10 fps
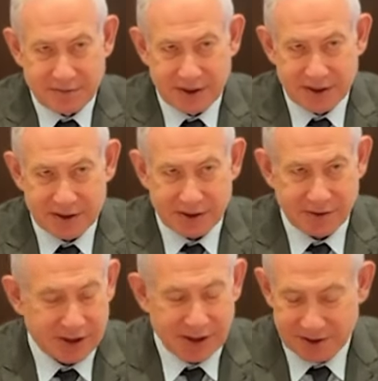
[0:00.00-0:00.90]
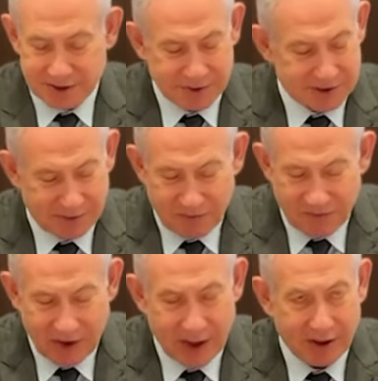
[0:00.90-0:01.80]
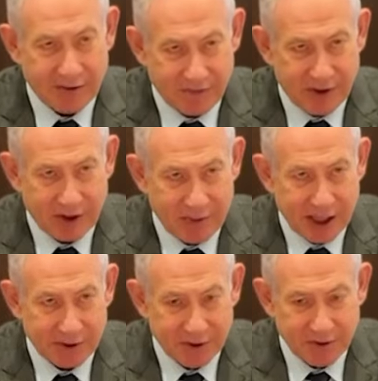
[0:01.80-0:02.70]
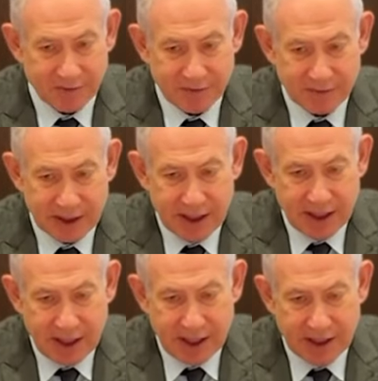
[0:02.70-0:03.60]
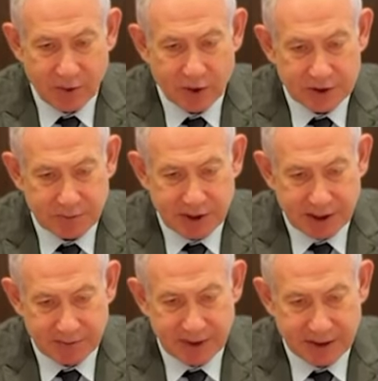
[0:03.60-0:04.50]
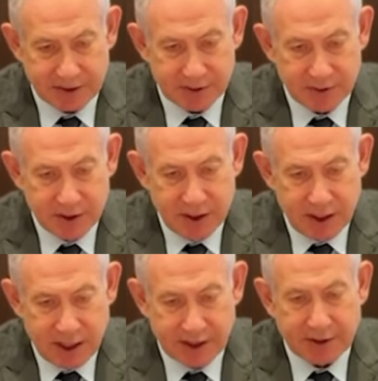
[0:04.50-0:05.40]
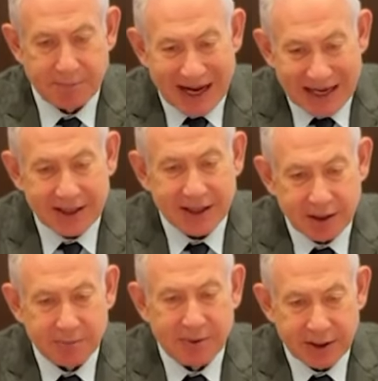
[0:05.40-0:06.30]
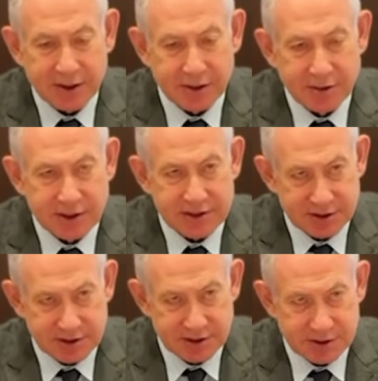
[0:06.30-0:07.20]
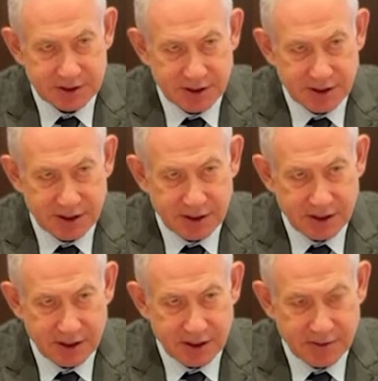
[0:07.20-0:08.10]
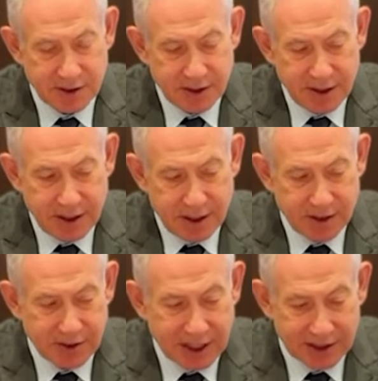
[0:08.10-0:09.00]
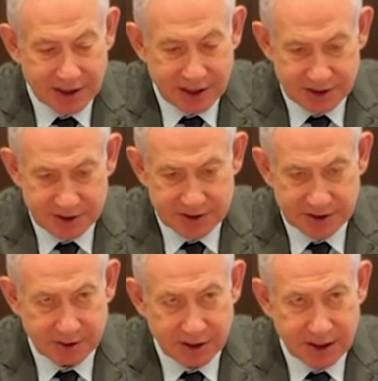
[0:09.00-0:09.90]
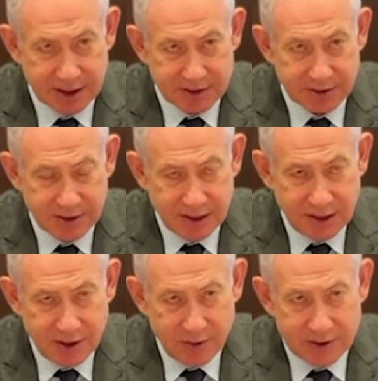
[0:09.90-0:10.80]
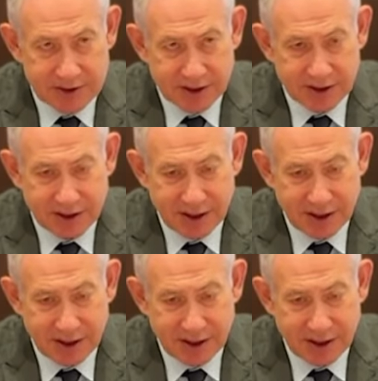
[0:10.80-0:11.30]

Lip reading: Israeli Prime Minister Netanyahu agrees to send delegation to Egypt and Qatar for Gaza talks. Negotiators try to secure release of Israeli hostages as part of truce deal.